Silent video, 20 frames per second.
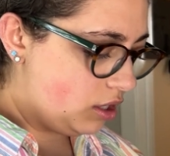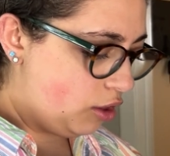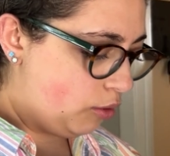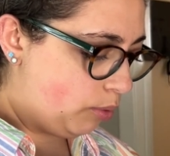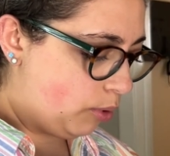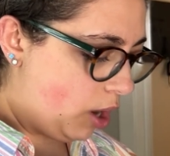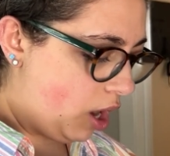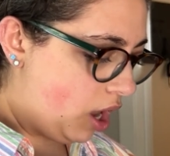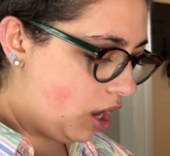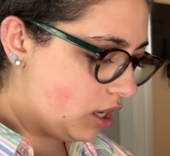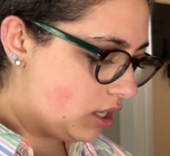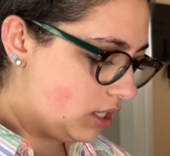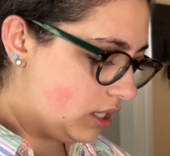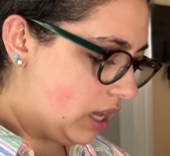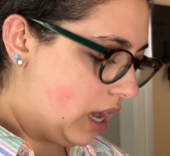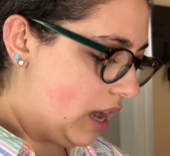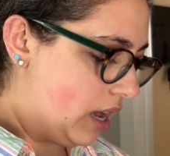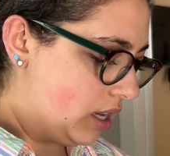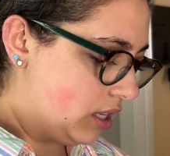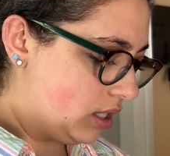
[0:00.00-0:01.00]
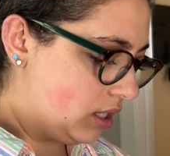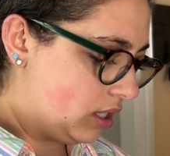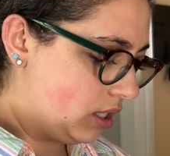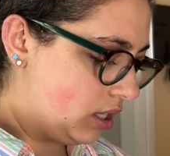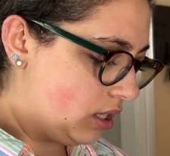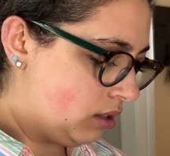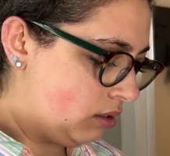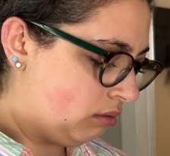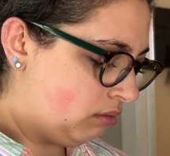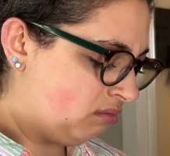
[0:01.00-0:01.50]
the process.
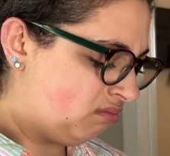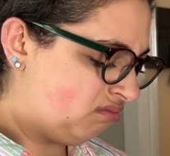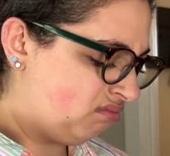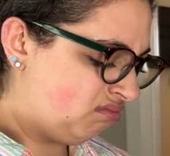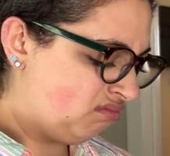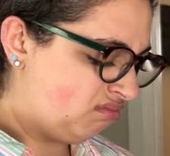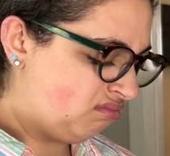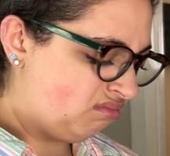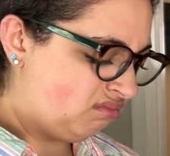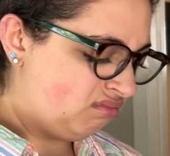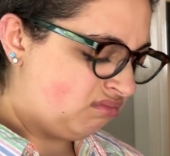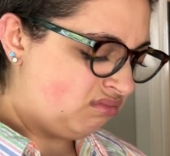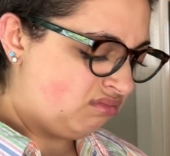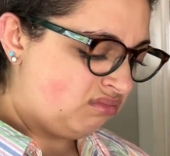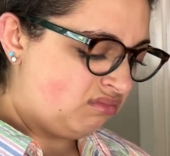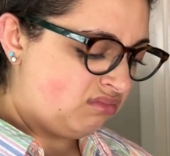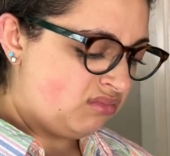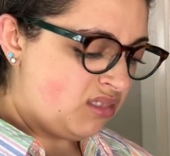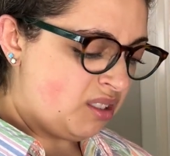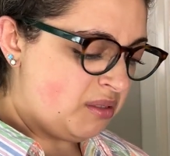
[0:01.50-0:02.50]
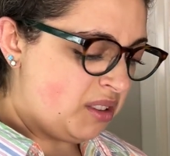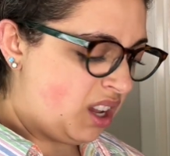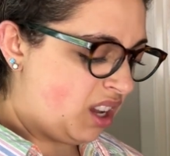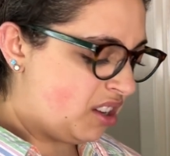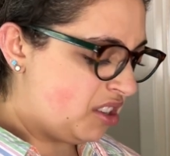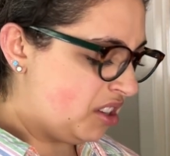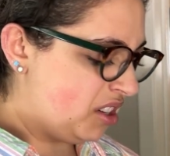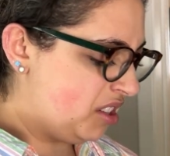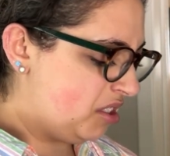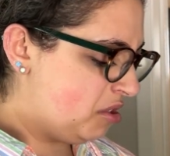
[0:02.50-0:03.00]
I'm not
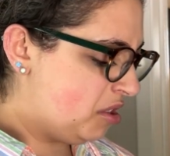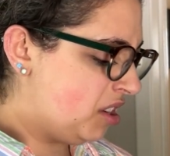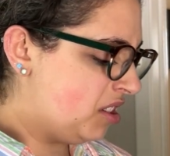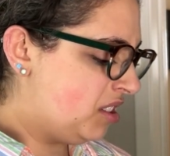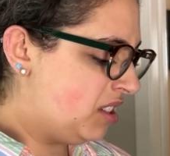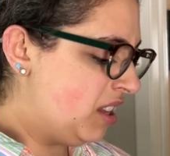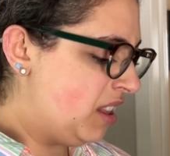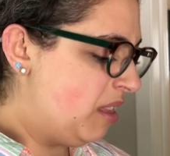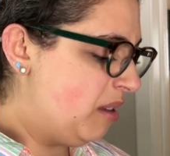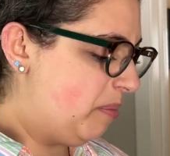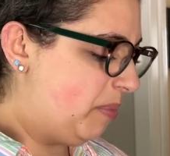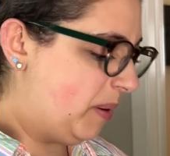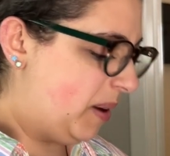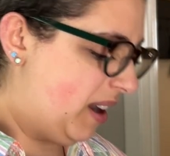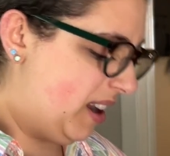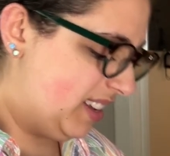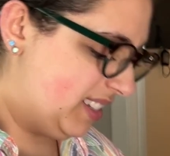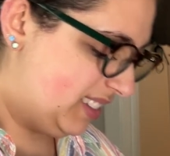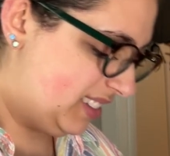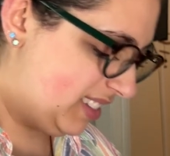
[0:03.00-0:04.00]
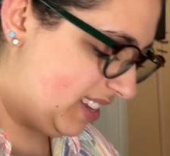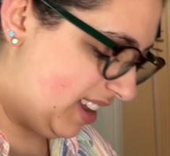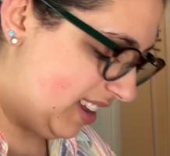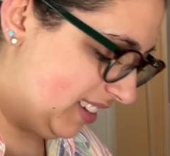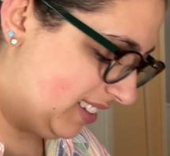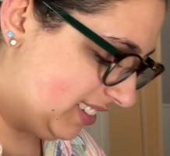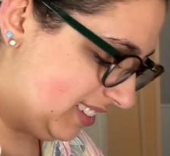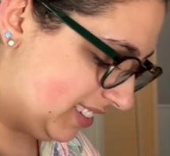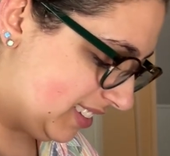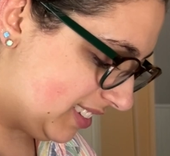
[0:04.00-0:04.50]
good at trusting the
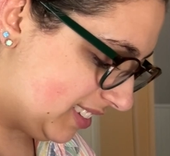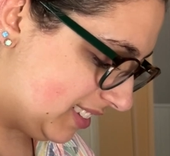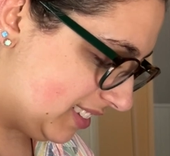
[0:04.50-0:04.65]
process.